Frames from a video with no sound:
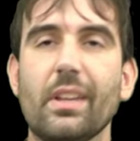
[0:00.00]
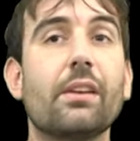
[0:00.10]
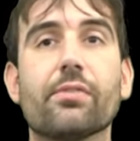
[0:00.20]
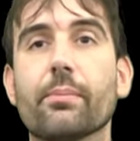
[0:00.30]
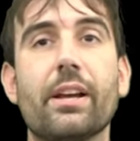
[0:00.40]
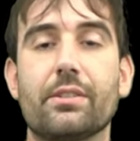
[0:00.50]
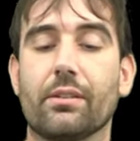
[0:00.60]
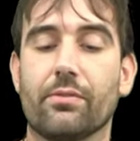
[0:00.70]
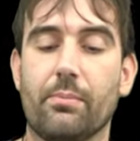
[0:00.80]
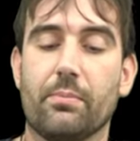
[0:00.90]

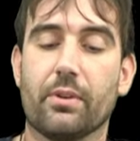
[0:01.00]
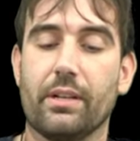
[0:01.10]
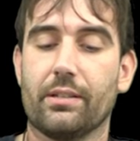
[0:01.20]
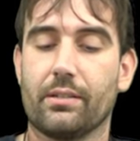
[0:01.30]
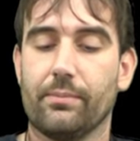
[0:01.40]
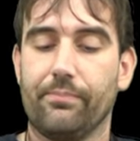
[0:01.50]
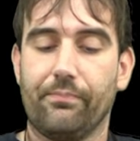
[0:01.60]
information from the British.